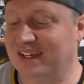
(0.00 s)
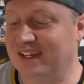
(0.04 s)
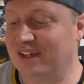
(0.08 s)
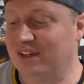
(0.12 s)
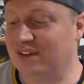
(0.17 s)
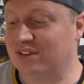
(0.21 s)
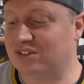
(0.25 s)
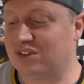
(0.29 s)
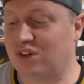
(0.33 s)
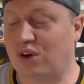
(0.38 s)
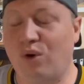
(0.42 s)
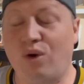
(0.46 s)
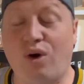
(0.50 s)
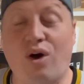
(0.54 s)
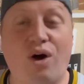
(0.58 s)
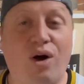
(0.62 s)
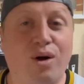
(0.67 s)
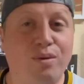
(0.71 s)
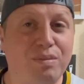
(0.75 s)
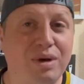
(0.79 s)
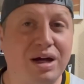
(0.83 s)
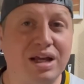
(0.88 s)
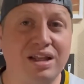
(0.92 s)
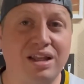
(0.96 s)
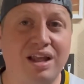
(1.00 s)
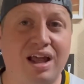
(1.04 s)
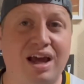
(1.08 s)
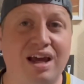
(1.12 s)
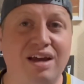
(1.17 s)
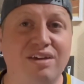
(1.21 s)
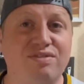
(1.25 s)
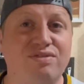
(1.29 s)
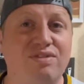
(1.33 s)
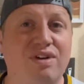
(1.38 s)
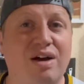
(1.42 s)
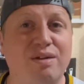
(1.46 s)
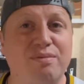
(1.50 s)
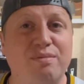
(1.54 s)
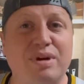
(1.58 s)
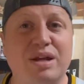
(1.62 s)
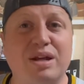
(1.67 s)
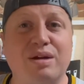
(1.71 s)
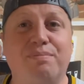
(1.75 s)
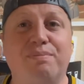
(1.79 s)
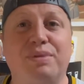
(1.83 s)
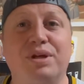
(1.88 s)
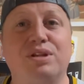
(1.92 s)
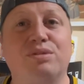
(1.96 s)
So all my life, I've been
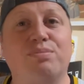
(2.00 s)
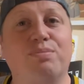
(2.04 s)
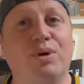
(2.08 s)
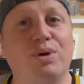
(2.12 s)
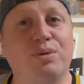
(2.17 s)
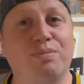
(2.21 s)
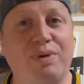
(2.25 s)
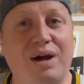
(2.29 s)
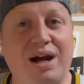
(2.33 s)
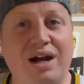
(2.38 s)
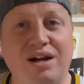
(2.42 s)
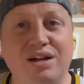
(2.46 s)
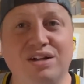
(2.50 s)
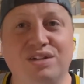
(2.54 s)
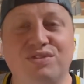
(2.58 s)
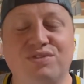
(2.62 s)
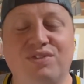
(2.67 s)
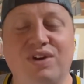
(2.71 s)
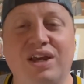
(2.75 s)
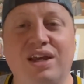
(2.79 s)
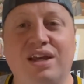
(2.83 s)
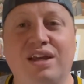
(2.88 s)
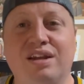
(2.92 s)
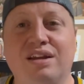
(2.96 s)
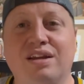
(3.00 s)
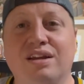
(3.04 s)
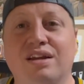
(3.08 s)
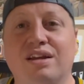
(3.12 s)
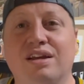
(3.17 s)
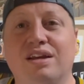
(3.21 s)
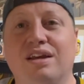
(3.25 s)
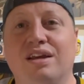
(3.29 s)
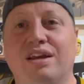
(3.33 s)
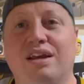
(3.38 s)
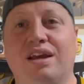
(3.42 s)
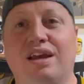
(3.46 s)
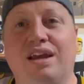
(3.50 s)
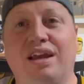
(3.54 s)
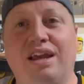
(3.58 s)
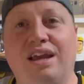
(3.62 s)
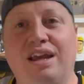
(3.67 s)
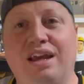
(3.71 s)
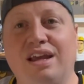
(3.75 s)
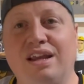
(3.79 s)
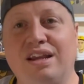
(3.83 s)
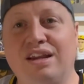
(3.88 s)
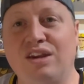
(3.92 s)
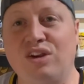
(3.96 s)
a Pittsburgh Pirates fan.
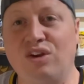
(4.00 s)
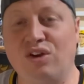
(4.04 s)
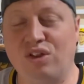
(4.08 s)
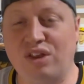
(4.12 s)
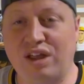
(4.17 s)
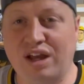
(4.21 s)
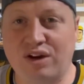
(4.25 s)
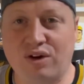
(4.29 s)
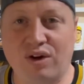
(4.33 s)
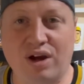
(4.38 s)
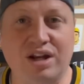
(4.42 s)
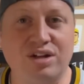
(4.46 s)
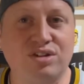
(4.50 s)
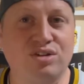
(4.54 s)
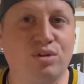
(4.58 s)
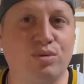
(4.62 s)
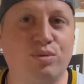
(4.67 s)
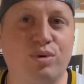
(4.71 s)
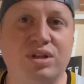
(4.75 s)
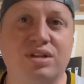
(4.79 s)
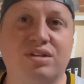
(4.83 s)
And, you know, that gradually went